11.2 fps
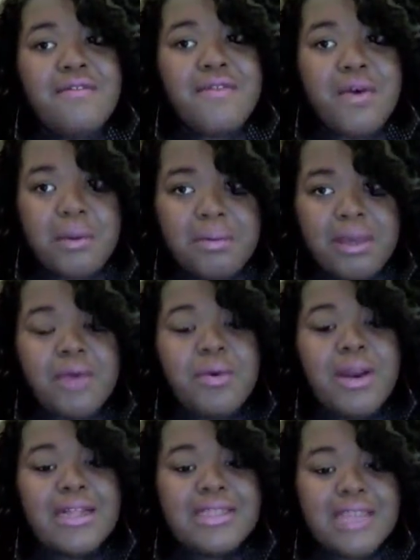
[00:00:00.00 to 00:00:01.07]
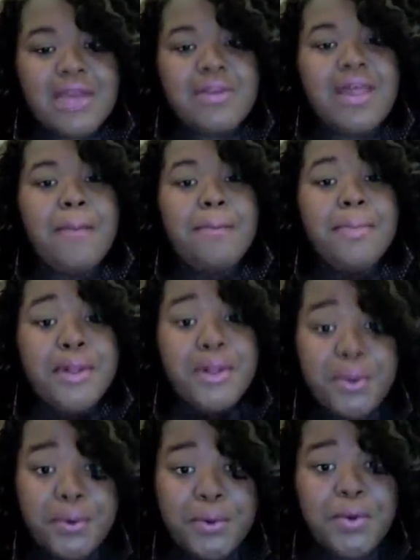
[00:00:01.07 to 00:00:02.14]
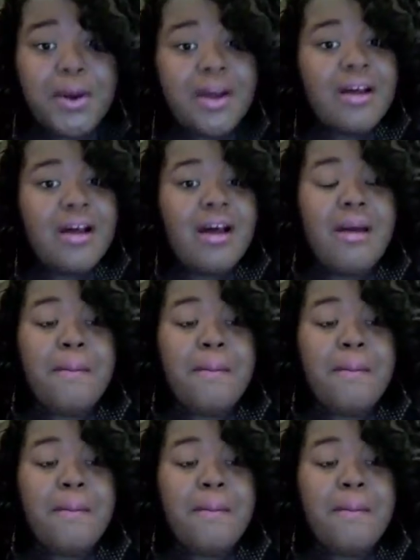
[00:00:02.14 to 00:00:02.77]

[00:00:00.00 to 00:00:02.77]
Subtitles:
For me, when I tell you that blew